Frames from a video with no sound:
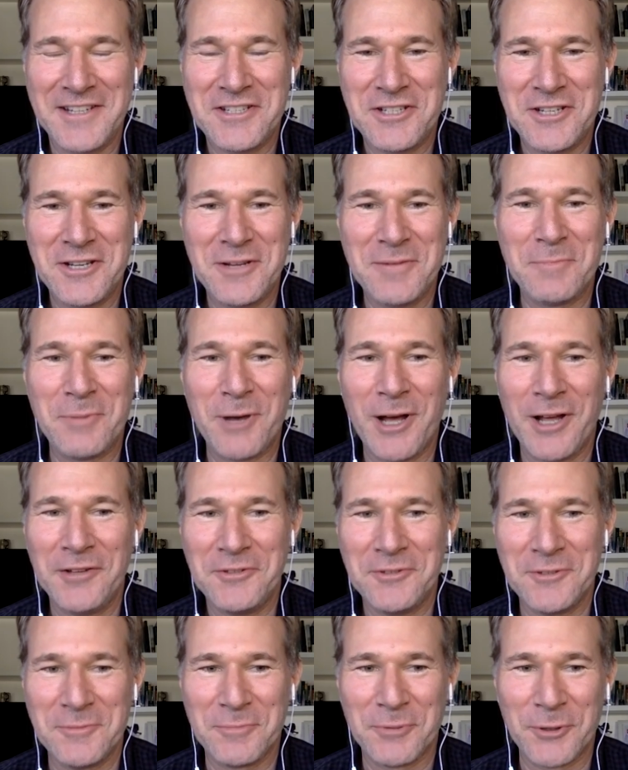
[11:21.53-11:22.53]
Is she and a also,
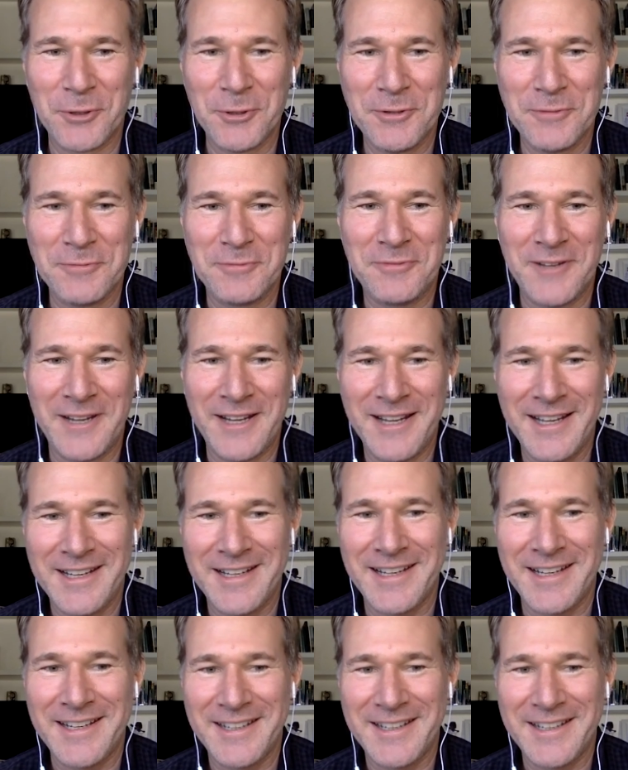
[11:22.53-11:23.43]
Boston Bruin fan?